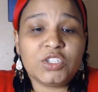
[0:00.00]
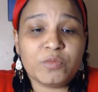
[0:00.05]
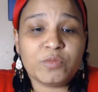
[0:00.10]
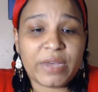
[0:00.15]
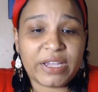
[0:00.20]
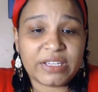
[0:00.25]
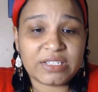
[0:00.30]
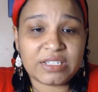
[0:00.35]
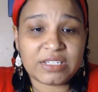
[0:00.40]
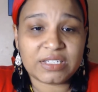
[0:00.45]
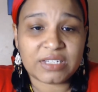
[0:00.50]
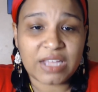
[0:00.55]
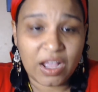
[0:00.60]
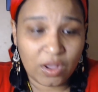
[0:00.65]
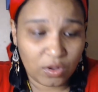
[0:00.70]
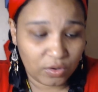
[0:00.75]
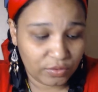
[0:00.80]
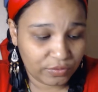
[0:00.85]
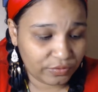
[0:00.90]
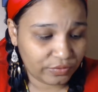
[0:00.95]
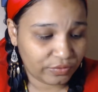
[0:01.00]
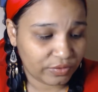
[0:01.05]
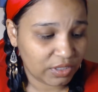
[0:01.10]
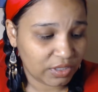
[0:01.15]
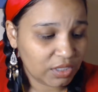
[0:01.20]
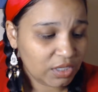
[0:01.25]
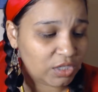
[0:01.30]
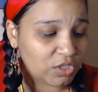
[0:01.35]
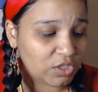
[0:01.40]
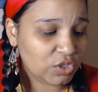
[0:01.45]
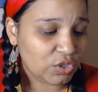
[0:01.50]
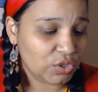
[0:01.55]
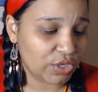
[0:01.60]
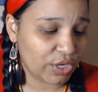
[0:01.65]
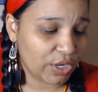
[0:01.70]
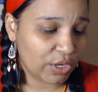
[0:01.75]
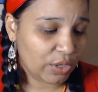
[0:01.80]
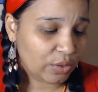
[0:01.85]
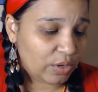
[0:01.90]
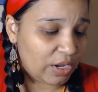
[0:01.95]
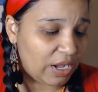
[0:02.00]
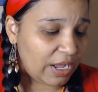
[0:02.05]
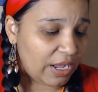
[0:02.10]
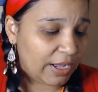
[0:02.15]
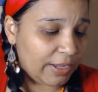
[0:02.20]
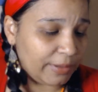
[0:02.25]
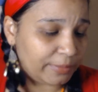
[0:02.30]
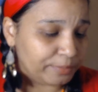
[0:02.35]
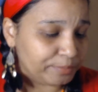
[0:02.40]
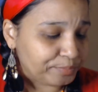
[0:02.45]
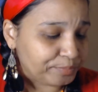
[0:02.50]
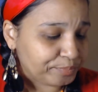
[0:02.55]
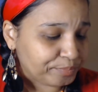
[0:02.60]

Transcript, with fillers: myself, you know? Um,